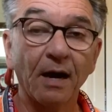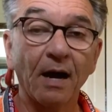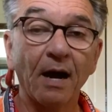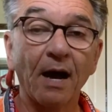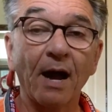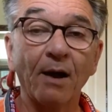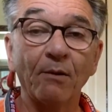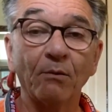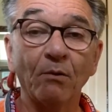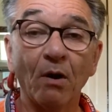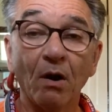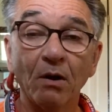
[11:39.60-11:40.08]

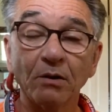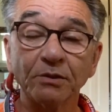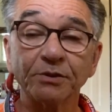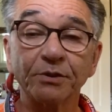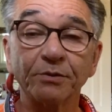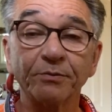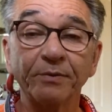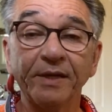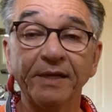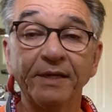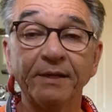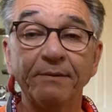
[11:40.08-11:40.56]
I will also
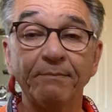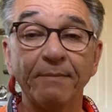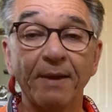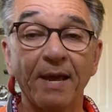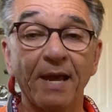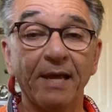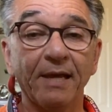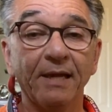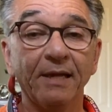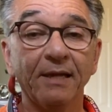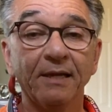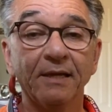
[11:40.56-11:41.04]
read in
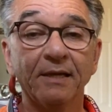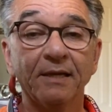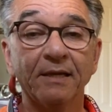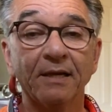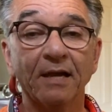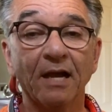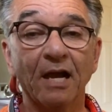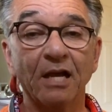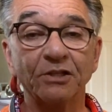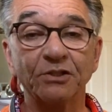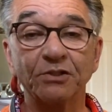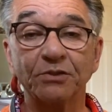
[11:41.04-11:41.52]
May
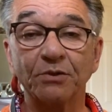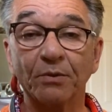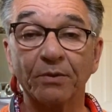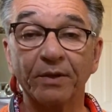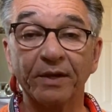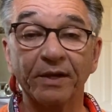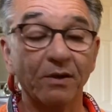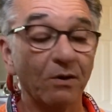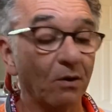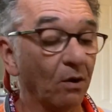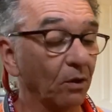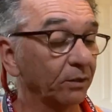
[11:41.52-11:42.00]
a
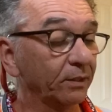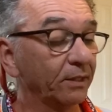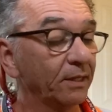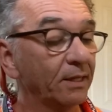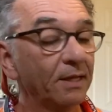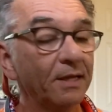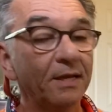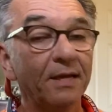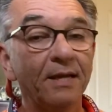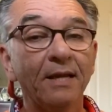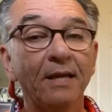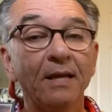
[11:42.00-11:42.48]
story called
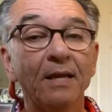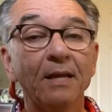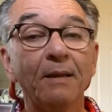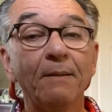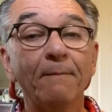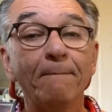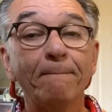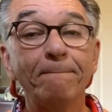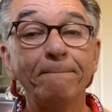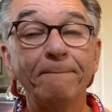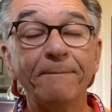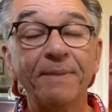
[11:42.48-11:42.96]

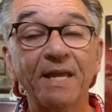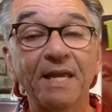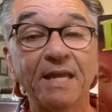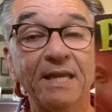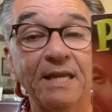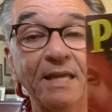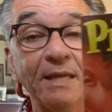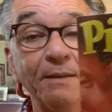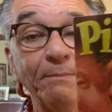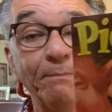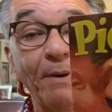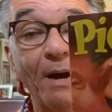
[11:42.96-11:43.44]

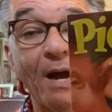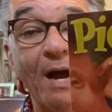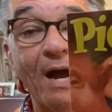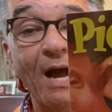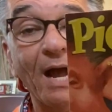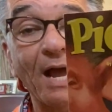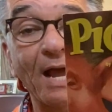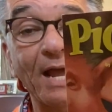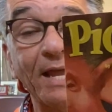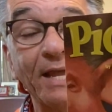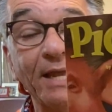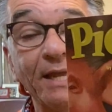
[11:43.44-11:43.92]
Piggy
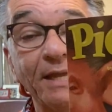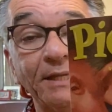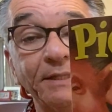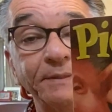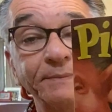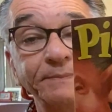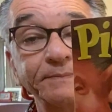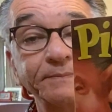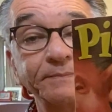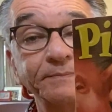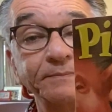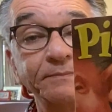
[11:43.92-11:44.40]
Pie,
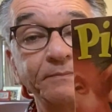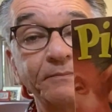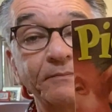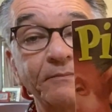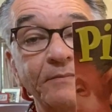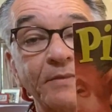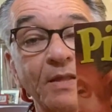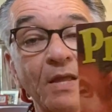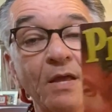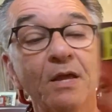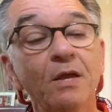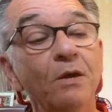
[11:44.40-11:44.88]

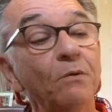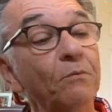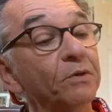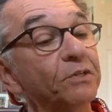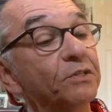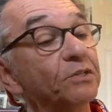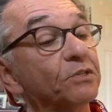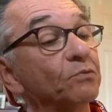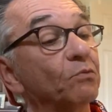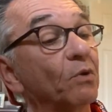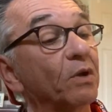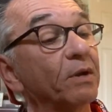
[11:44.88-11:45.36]

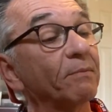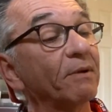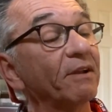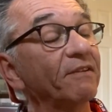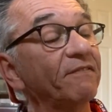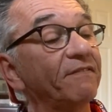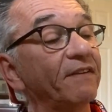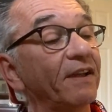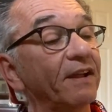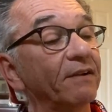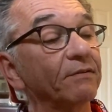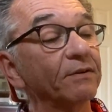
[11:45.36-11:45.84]
which is one of my
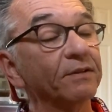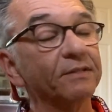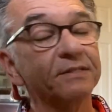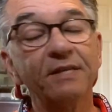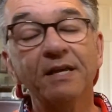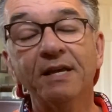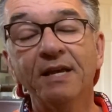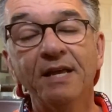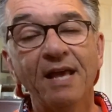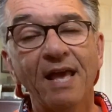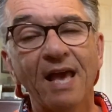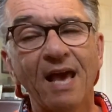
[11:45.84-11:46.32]
favorites.
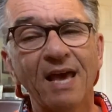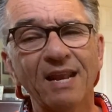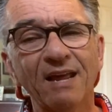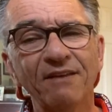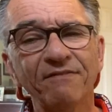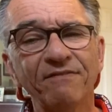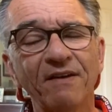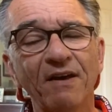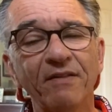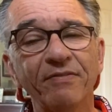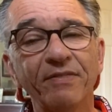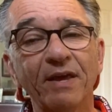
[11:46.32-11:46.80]
And I
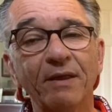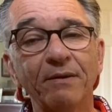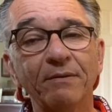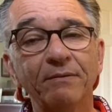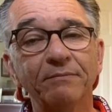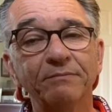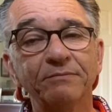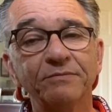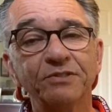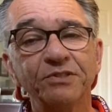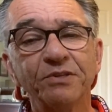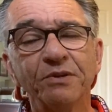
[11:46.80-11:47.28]
found that
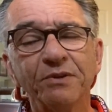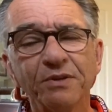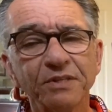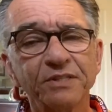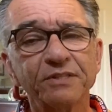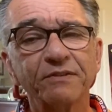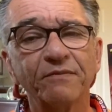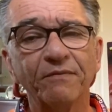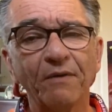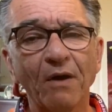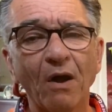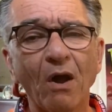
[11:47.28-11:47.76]

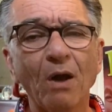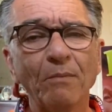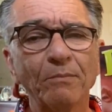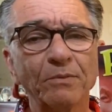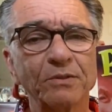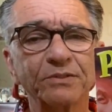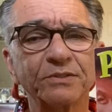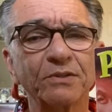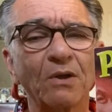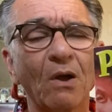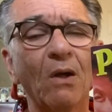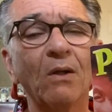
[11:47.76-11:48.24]
students of
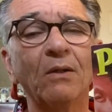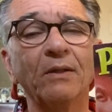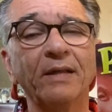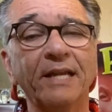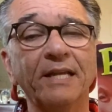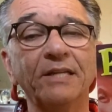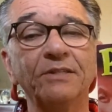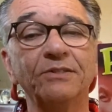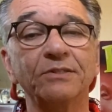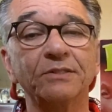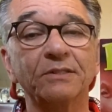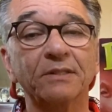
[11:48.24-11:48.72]
almost all
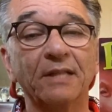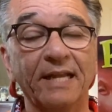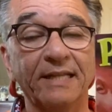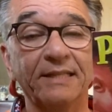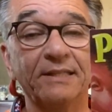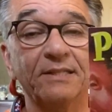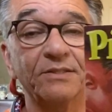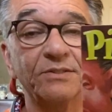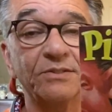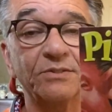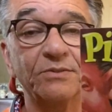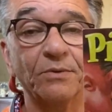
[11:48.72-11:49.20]
ages like
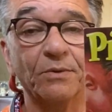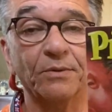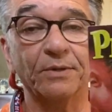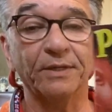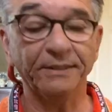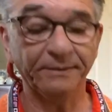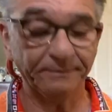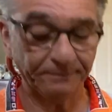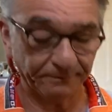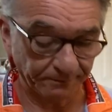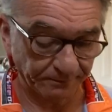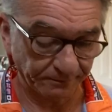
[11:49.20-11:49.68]
this
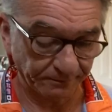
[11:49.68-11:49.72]
story.